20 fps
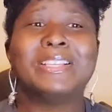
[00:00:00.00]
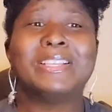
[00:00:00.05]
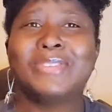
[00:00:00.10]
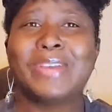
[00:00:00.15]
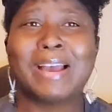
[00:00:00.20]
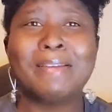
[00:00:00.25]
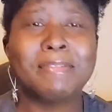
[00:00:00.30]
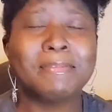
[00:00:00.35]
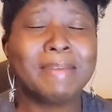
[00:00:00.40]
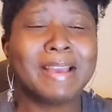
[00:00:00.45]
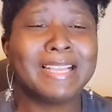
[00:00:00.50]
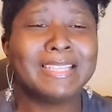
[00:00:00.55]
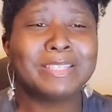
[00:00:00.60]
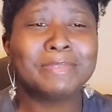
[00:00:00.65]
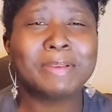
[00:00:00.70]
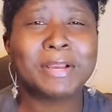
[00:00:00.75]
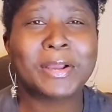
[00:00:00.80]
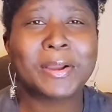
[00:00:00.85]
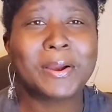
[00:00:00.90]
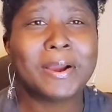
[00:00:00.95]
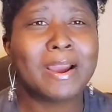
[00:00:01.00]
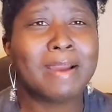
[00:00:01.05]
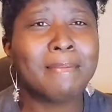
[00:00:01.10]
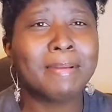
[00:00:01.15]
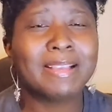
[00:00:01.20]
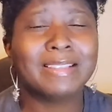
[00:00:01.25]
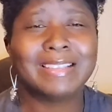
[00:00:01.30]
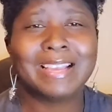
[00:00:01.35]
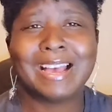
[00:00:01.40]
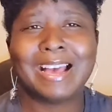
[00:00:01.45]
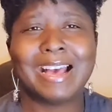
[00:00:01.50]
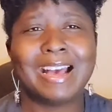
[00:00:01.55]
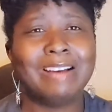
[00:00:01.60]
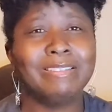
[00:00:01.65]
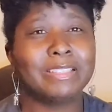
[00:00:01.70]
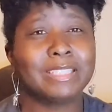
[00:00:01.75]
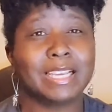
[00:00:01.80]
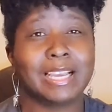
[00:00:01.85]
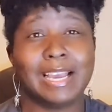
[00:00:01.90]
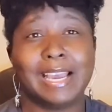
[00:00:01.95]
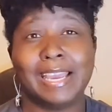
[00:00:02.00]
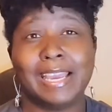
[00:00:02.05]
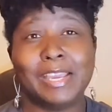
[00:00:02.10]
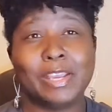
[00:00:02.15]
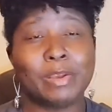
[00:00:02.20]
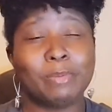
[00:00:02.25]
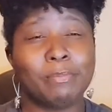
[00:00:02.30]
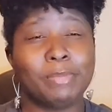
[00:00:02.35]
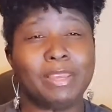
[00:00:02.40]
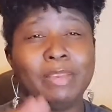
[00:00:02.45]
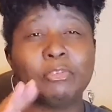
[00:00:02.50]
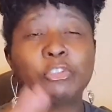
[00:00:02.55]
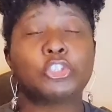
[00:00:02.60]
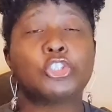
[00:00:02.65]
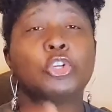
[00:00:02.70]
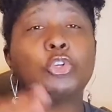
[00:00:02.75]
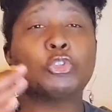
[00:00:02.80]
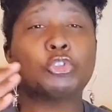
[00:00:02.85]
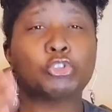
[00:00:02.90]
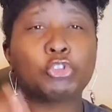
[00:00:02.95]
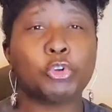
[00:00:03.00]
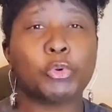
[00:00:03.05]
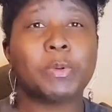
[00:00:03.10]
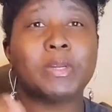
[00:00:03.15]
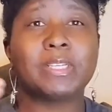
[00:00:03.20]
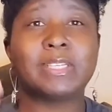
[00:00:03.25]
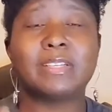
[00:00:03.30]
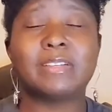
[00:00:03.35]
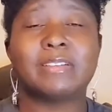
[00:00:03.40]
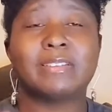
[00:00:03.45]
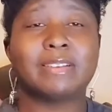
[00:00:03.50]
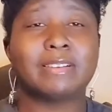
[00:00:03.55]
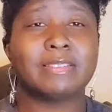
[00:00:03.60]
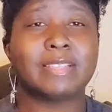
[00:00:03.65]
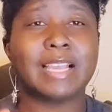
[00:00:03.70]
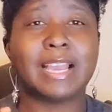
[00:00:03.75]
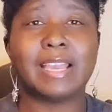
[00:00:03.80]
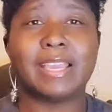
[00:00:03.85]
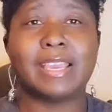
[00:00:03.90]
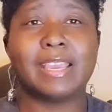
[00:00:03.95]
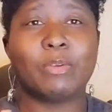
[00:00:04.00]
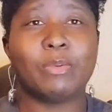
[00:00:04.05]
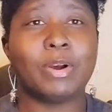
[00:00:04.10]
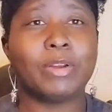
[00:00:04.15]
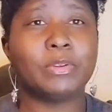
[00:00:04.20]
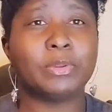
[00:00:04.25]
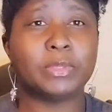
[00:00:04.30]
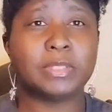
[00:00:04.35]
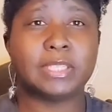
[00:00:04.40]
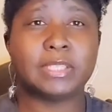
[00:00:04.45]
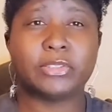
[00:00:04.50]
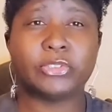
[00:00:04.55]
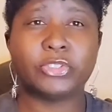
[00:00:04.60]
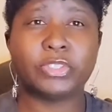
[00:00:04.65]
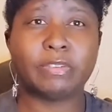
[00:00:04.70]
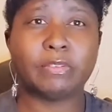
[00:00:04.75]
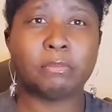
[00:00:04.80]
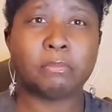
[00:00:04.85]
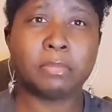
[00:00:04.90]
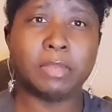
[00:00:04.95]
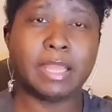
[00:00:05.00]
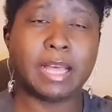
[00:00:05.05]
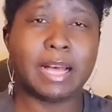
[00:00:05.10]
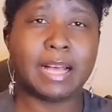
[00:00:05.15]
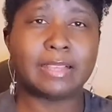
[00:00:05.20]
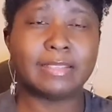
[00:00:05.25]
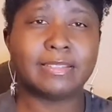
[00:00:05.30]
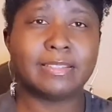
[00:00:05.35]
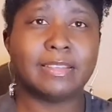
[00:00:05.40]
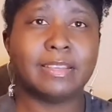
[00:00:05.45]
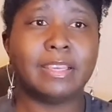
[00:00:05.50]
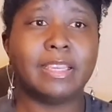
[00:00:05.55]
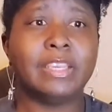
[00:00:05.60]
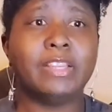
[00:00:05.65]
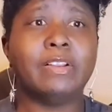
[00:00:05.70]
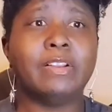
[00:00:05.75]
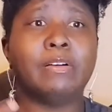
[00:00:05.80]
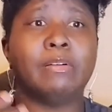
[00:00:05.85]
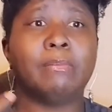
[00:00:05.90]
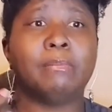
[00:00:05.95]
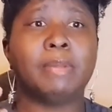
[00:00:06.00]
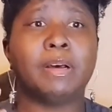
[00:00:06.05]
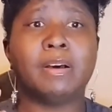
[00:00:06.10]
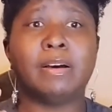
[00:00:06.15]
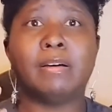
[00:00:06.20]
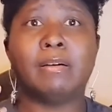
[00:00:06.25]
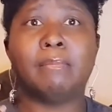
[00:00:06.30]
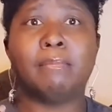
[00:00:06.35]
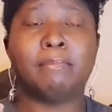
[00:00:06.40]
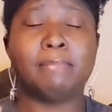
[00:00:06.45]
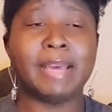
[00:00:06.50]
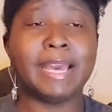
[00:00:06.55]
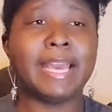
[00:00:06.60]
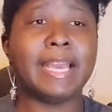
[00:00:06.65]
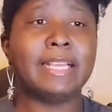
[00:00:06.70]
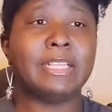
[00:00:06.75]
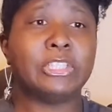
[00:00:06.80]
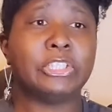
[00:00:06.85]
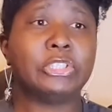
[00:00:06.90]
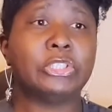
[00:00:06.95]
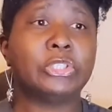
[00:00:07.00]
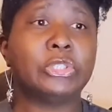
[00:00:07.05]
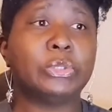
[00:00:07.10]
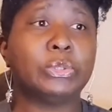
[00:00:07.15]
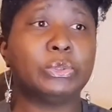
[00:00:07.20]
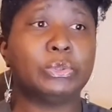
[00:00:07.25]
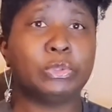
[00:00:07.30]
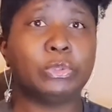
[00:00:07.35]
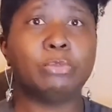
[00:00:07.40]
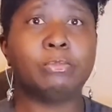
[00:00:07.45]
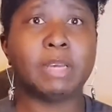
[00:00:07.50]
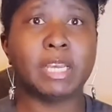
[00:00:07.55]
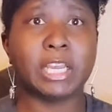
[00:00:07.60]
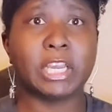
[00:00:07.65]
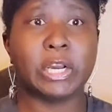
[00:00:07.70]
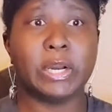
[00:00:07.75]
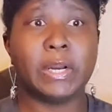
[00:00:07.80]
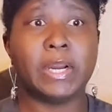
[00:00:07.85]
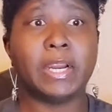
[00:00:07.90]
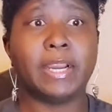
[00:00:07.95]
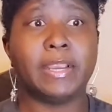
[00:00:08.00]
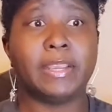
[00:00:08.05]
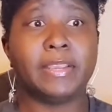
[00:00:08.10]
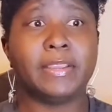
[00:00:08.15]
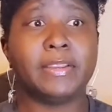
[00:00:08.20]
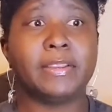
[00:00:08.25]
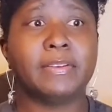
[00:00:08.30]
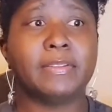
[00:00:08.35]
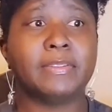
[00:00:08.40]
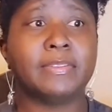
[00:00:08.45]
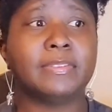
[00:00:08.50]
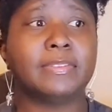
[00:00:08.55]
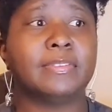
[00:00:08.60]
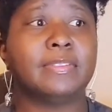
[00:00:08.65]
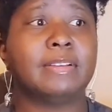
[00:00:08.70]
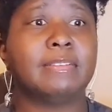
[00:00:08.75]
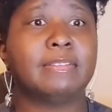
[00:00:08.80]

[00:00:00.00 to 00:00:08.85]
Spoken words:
Drive me back to my car, because it was so sore and tender. I was like, I can't walk those 6 or 7 blocks, you know, back to my car, you know. So